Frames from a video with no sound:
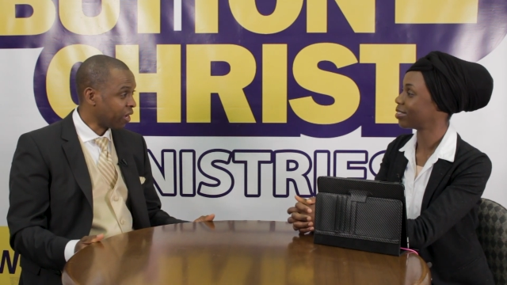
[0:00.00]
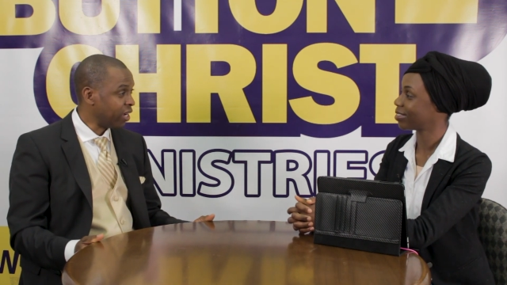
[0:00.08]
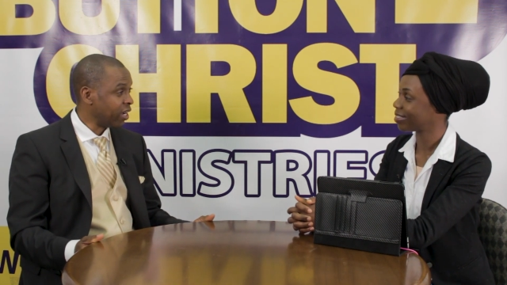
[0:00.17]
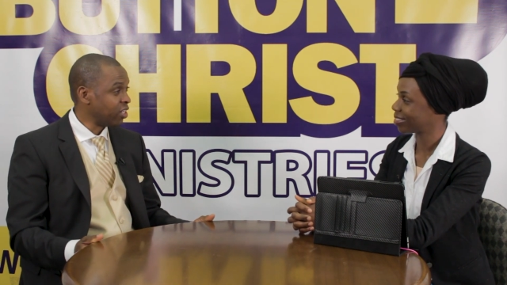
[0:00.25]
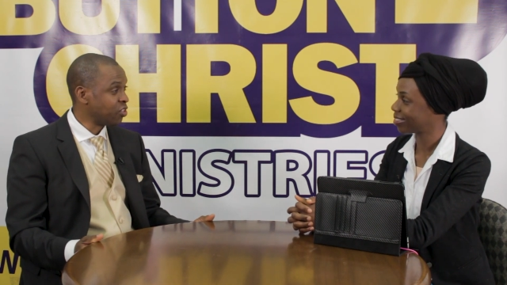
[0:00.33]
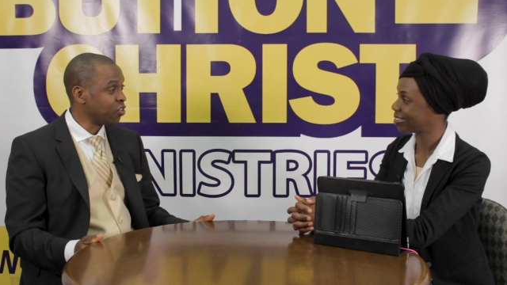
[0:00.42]

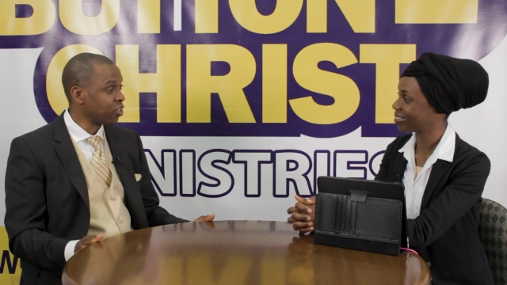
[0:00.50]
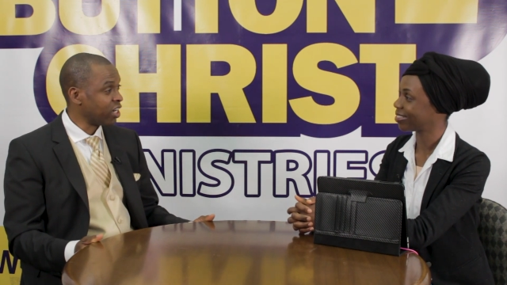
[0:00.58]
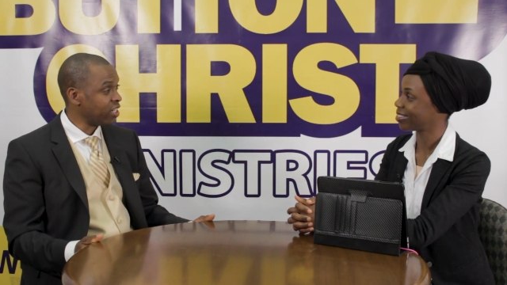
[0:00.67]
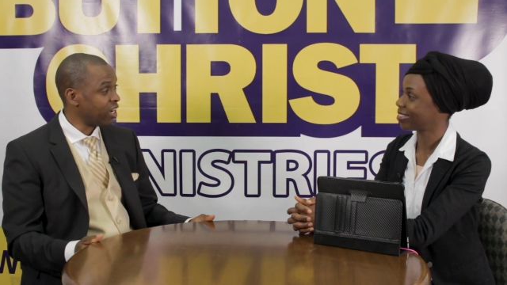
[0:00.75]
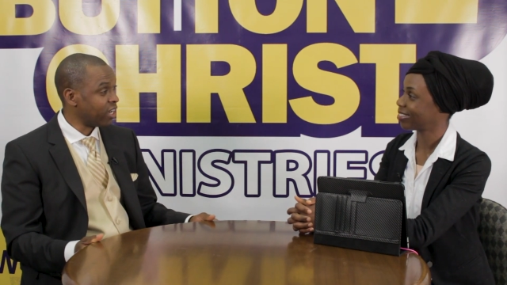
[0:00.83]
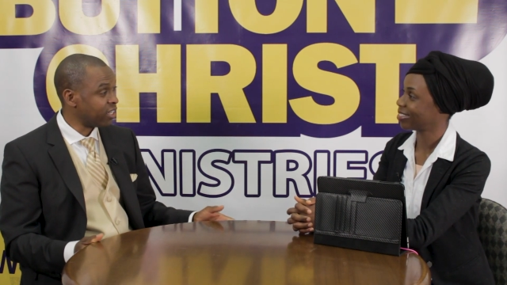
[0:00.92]
Speaker 1: And I
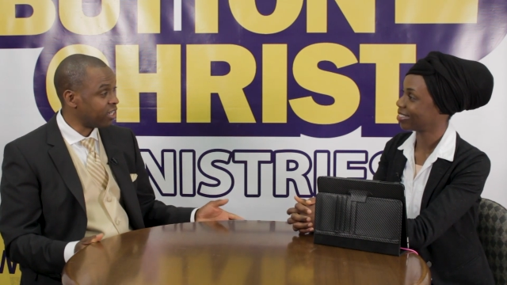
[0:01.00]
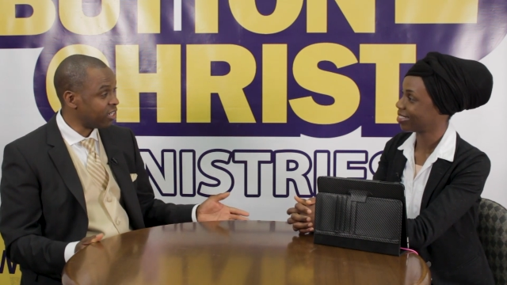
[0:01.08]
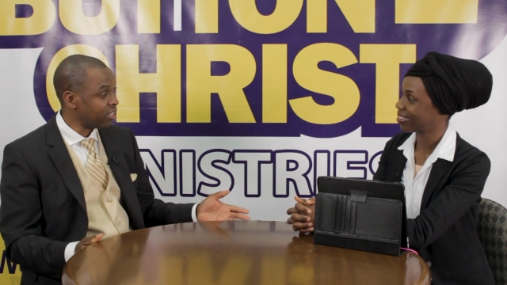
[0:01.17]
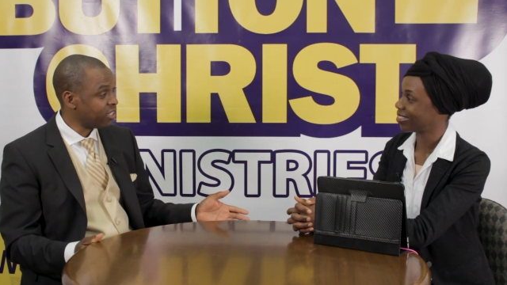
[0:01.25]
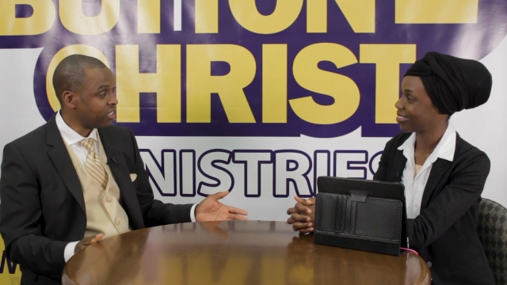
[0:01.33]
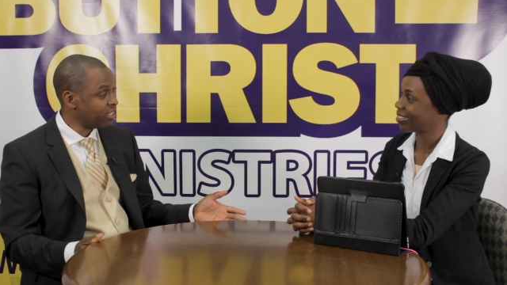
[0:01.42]
took
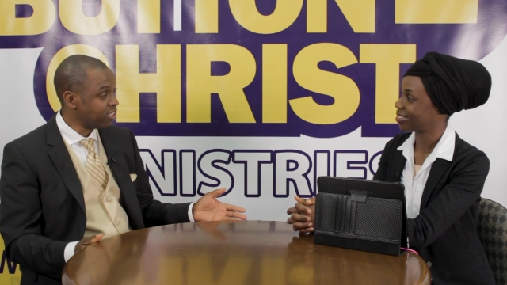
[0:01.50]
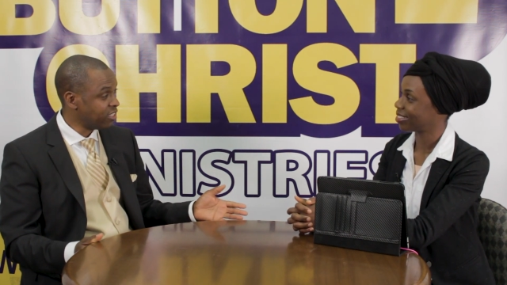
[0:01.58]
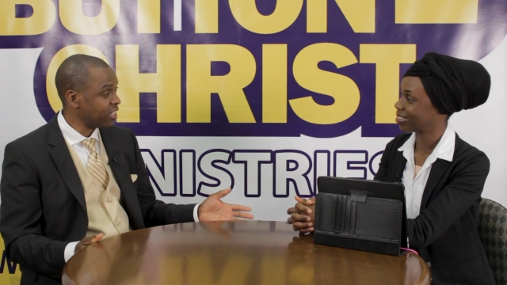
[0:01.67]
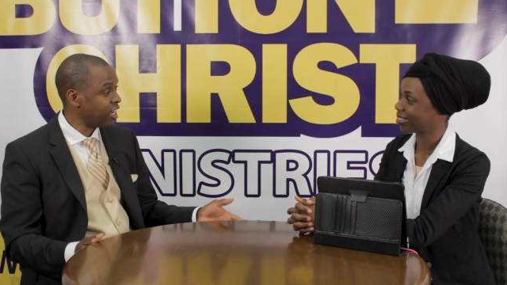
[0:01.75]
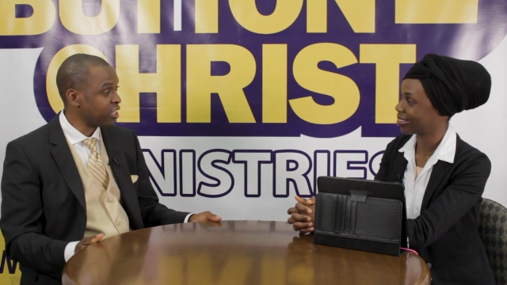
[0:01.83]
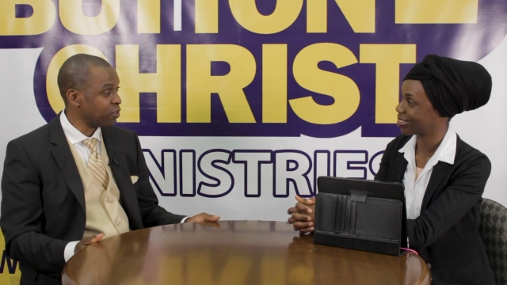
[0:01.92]
another
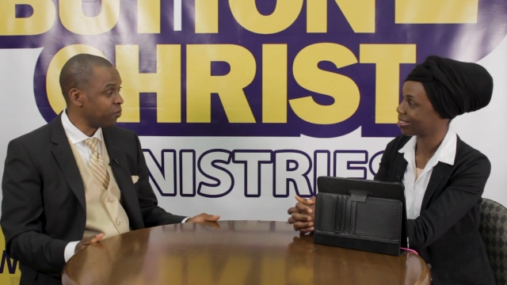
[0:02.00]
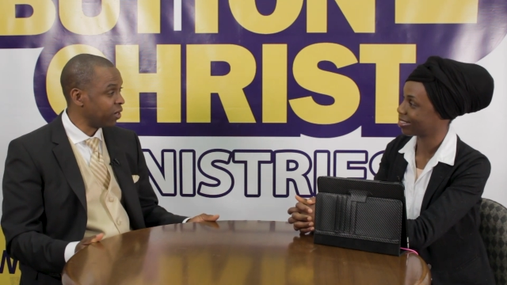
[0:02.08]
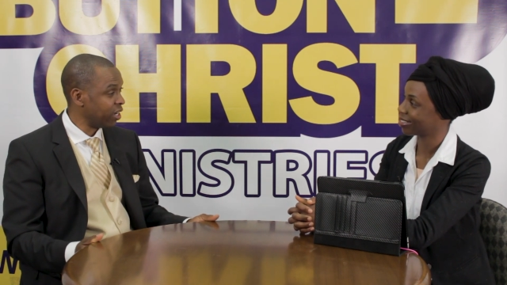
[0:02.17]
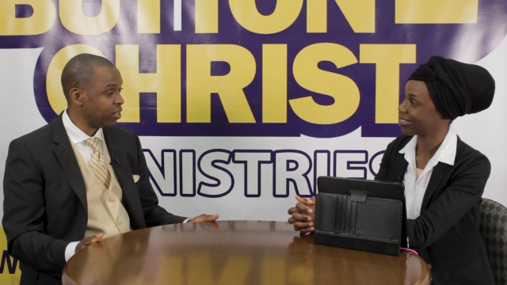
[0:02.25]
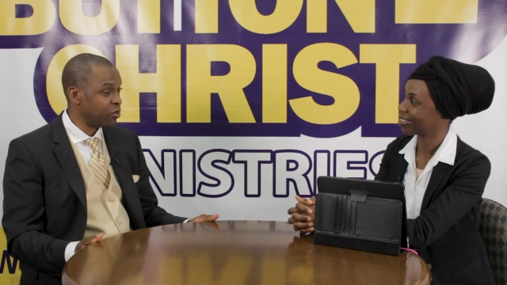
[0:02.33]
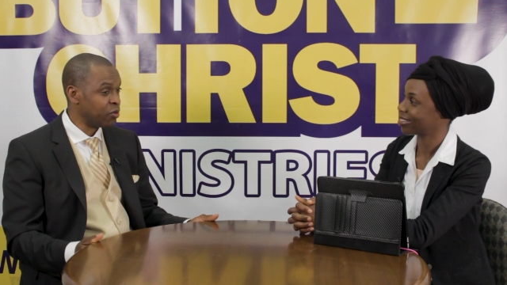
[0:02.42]

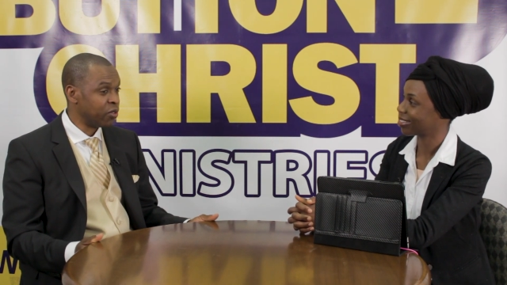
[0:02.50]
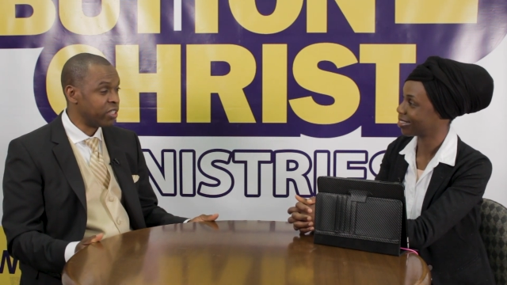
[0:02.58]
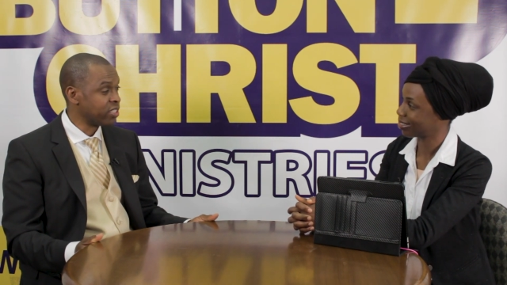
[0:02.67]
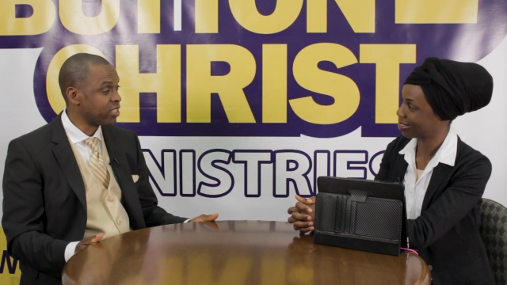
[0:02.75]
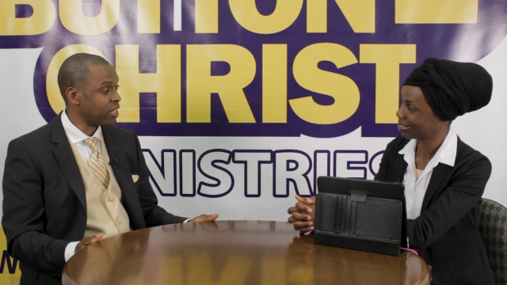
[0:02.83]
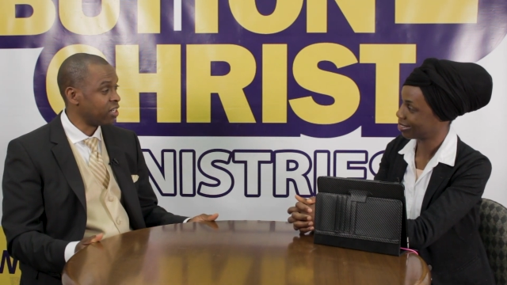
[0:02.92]
gentleman who
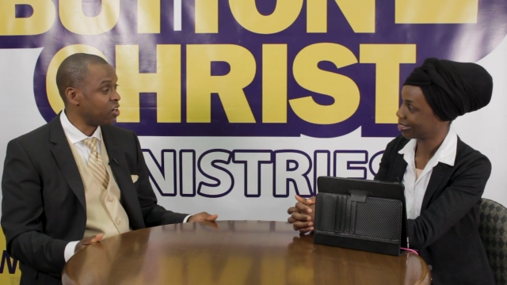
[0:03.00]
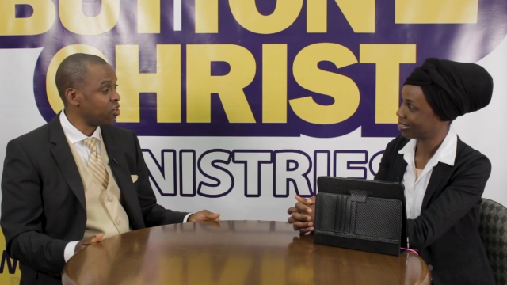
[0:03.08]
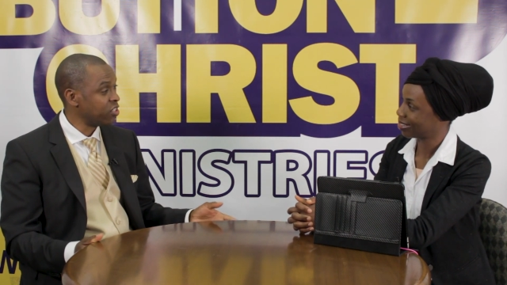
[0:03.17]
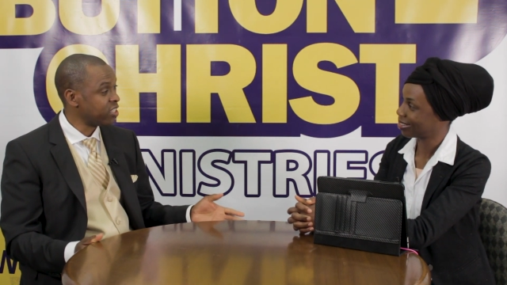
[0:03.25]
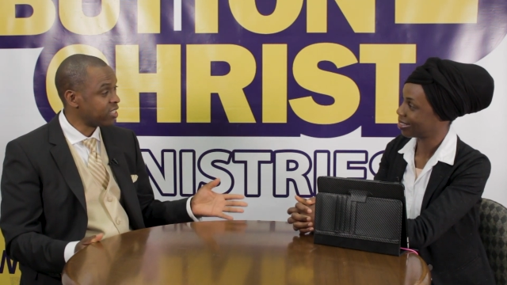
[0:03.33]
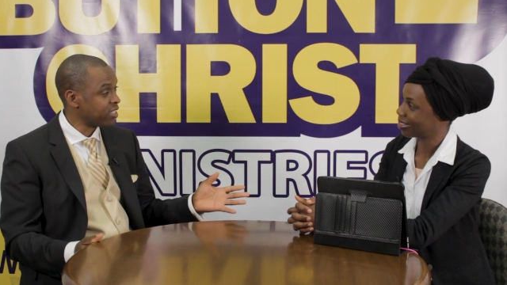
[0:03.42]
is
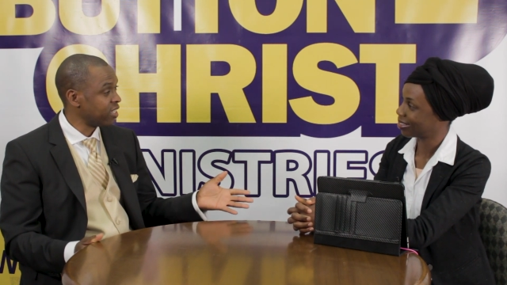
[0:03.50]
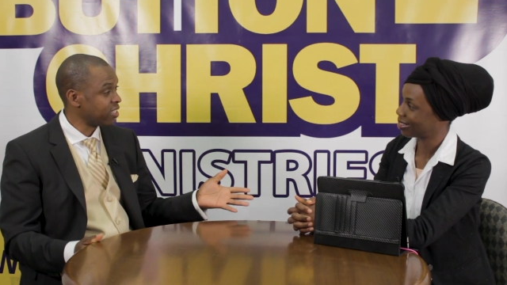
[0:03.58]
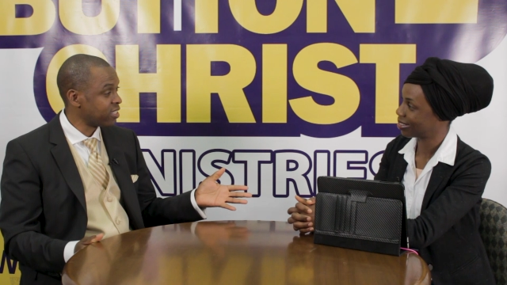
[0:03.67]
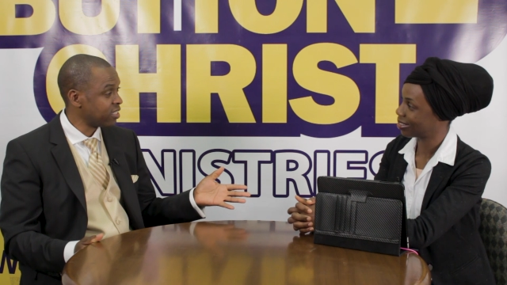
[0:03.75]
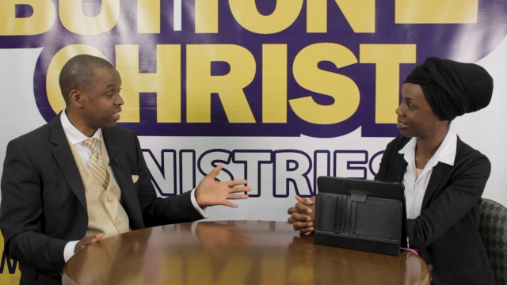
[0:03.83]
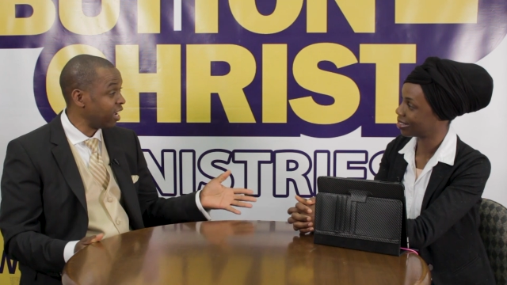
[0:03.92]
around
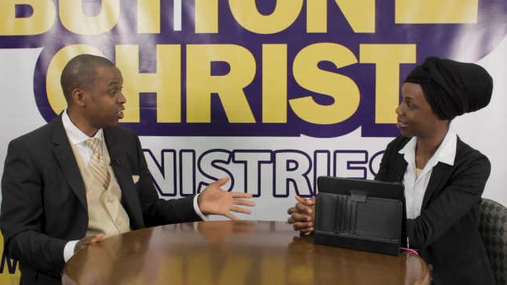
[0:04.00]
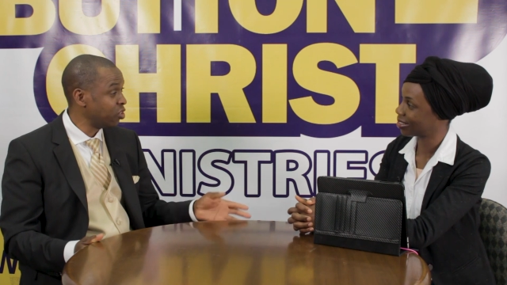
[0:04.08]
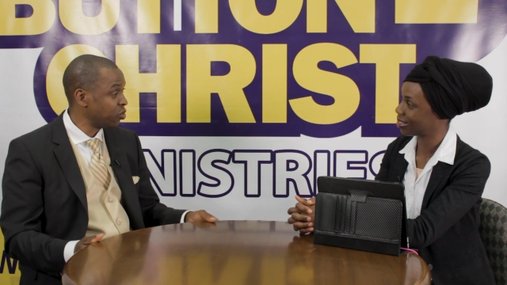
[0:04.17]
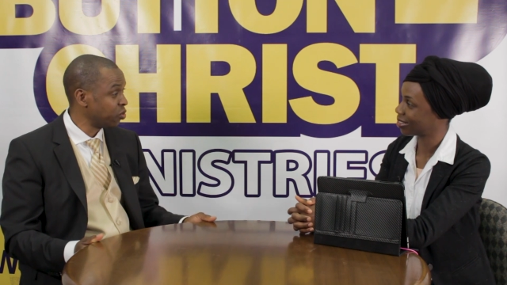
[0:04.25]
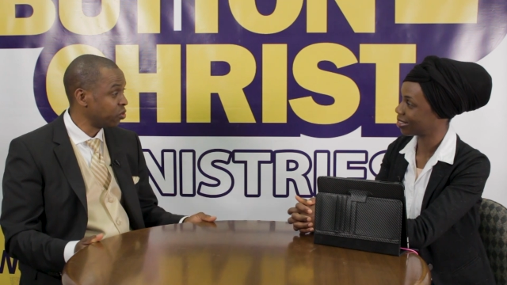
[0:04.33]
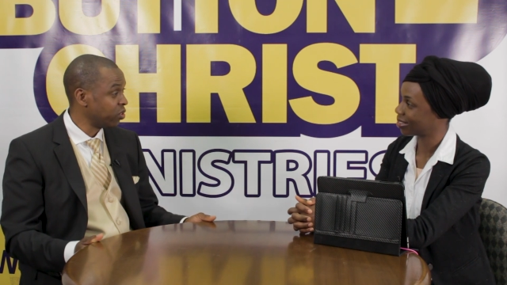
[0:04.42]

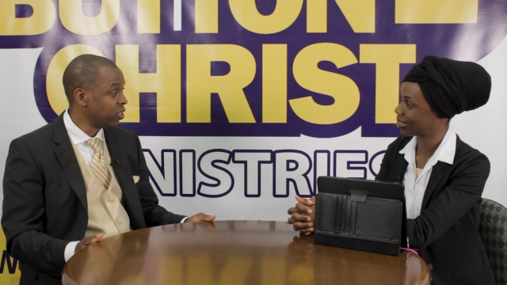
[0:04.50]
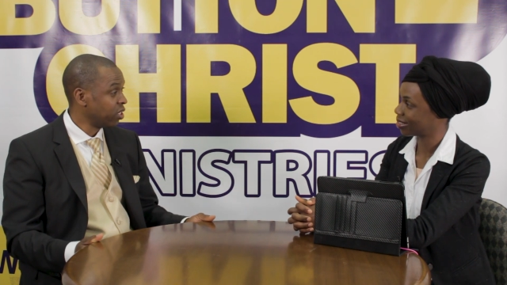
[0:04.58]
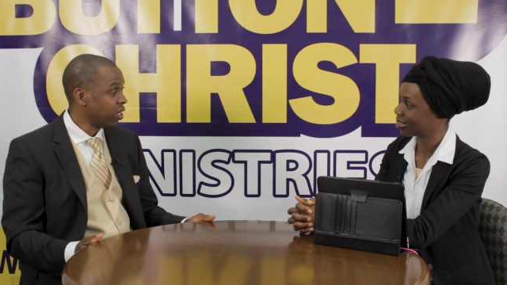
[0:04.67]
6'10 to.